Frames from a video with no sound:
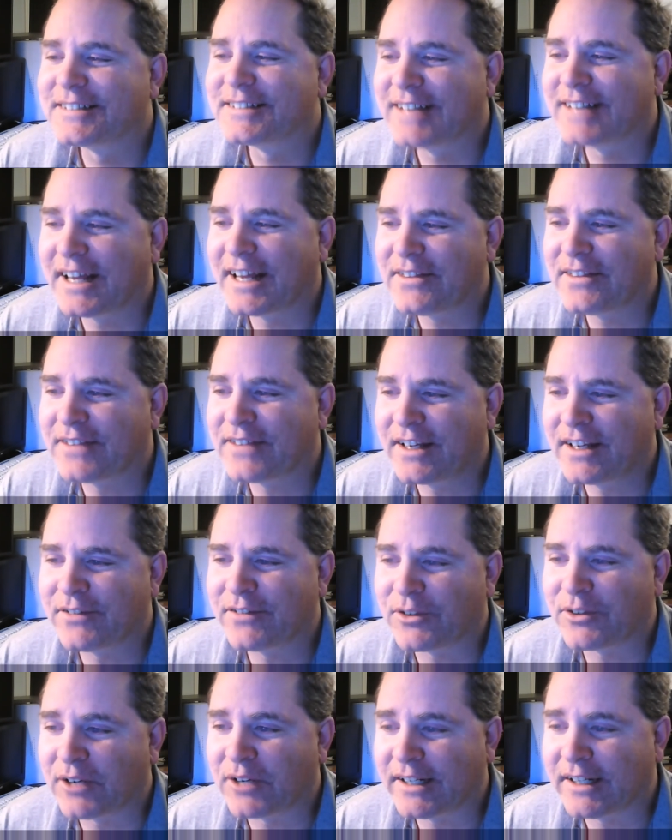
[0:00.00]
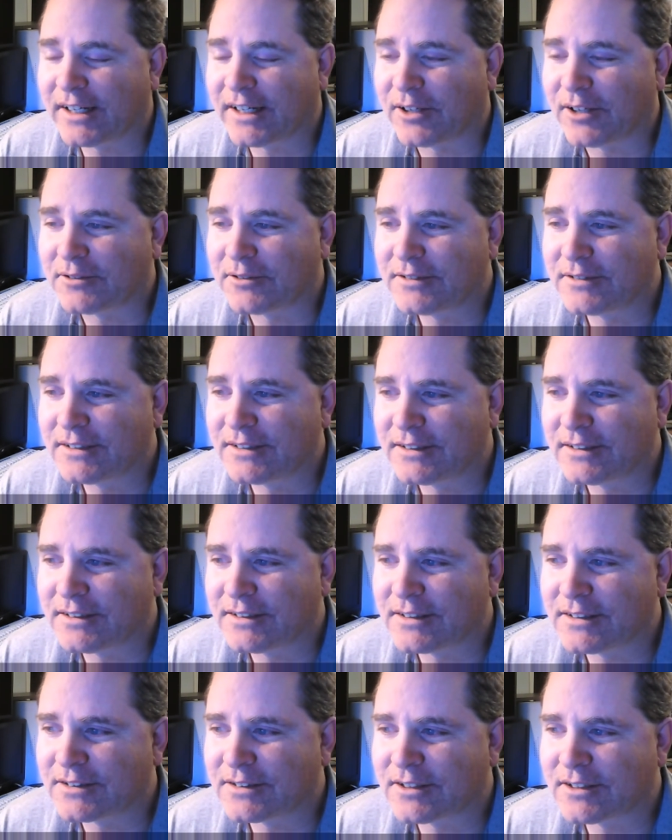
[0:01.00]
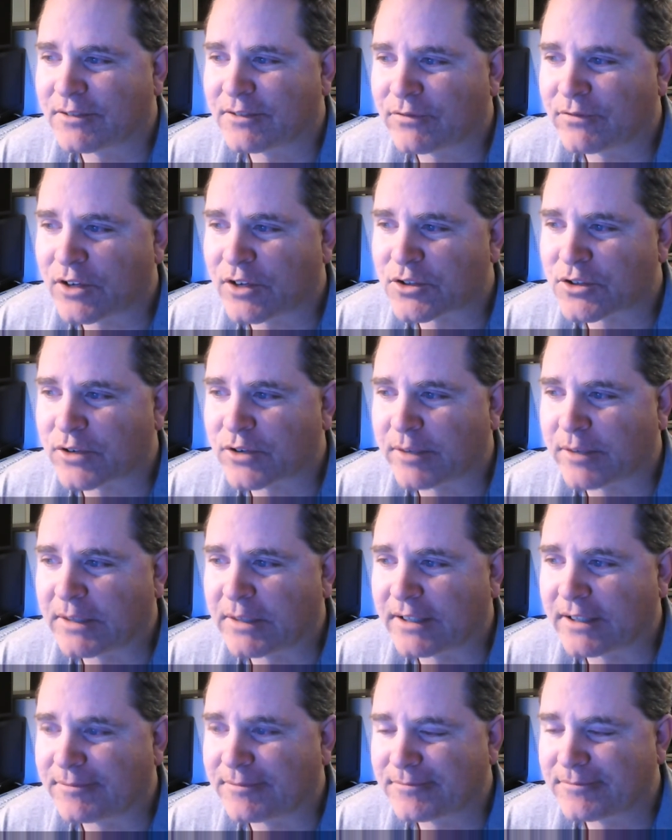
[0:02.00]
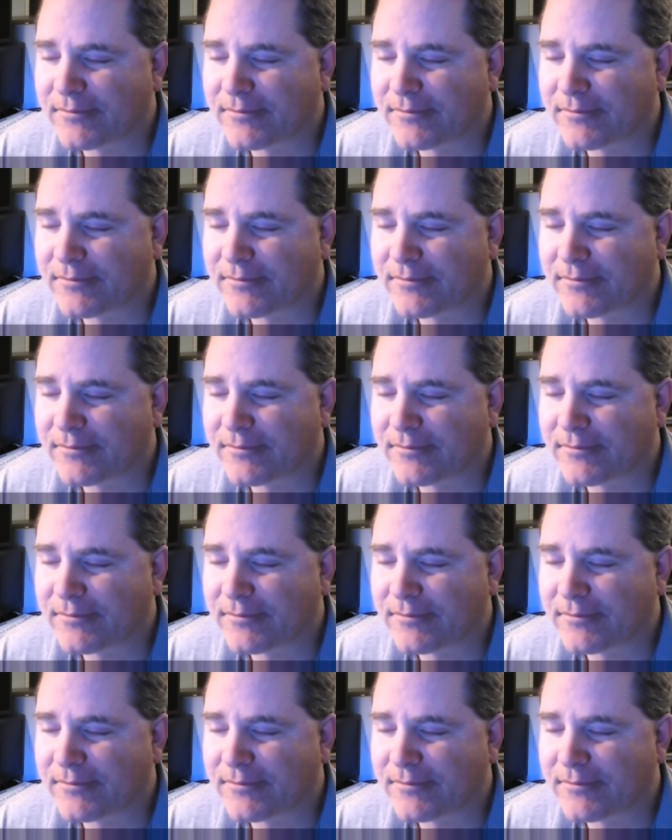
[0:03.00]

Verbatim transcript: Can't think of it right now. It's going to frustrate me.